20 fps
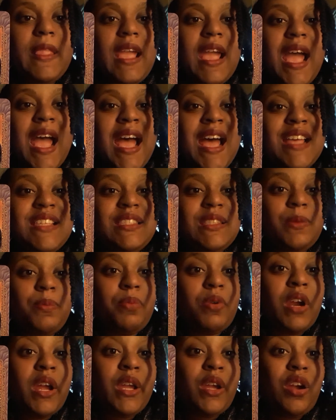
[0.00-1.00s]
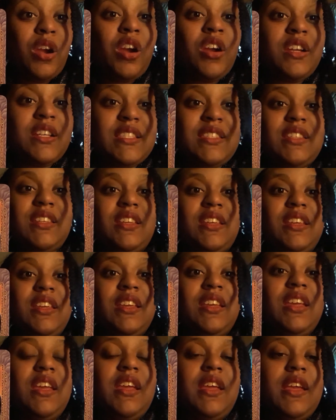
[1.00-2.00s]
as the priority
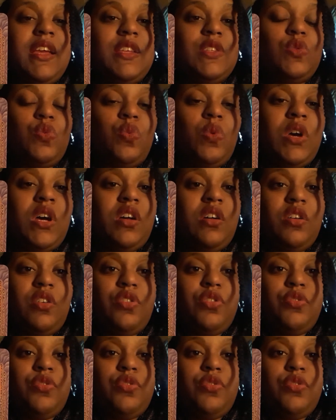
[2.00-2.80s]
as well